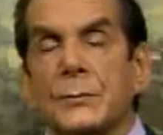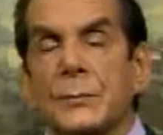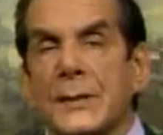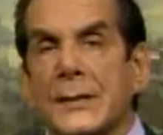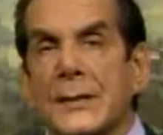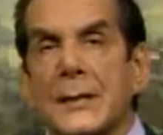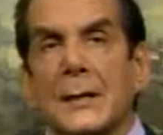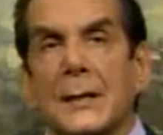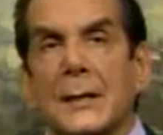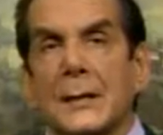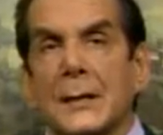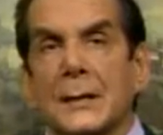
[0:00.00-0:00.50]

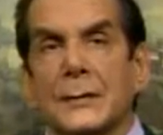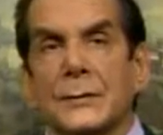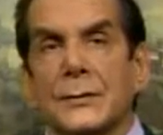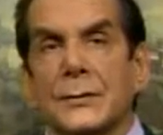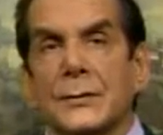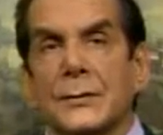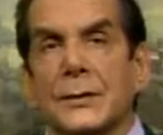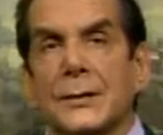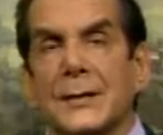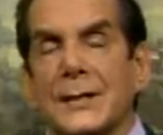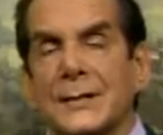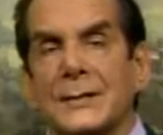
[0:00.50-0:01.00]
immediately
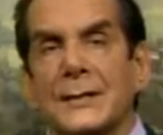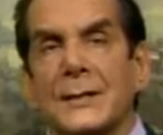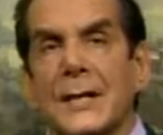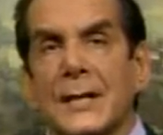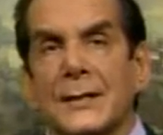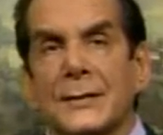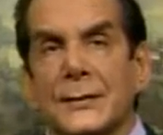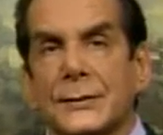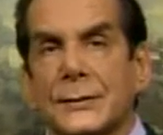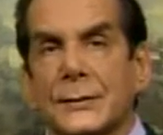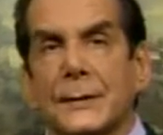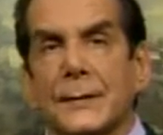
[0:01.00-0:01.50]
understood that's
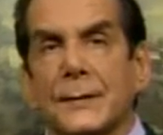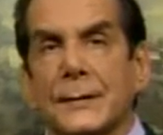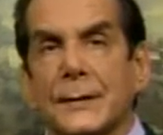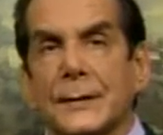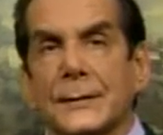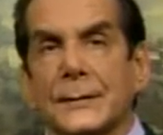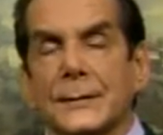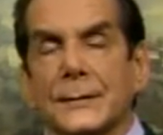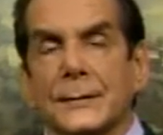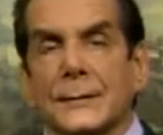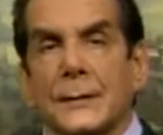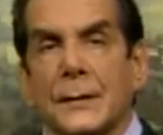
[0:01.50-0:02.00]
not
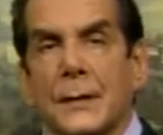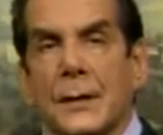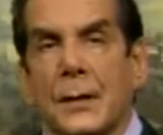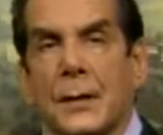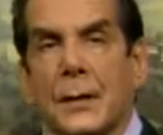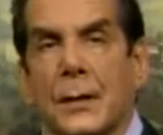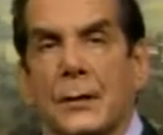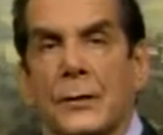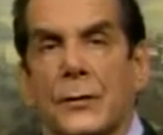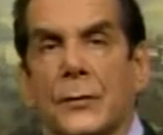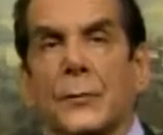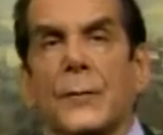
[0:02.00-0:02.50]
serious.
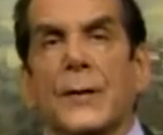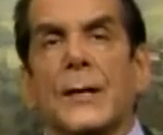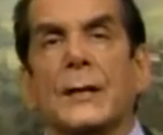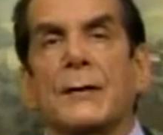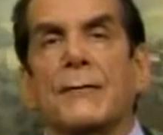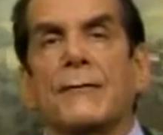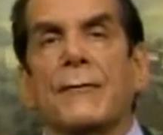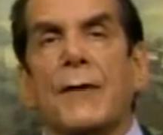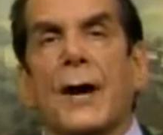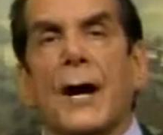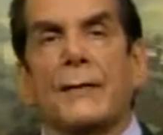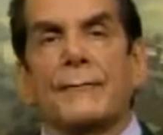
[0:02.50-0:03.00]
3,000
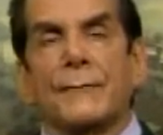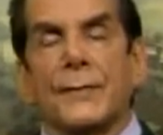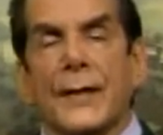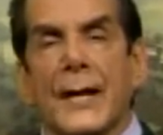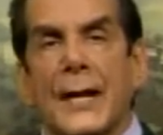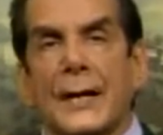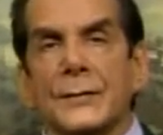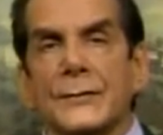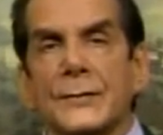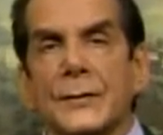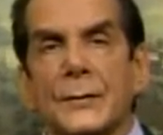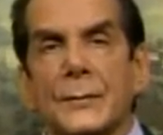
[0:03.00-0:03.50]
to
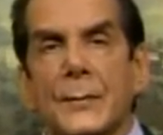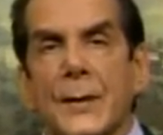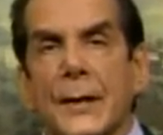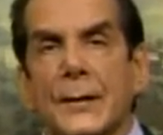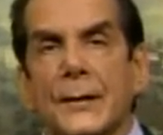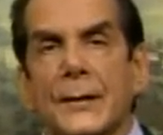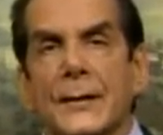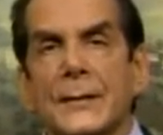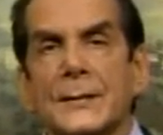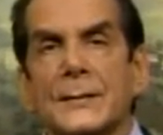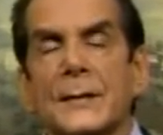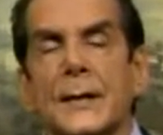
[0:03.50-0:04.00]
5,000
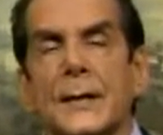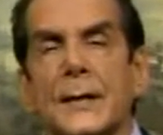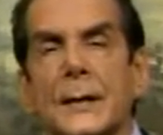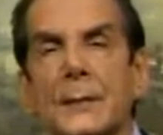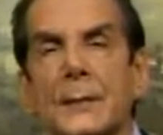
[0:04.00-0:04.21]
Americans, they're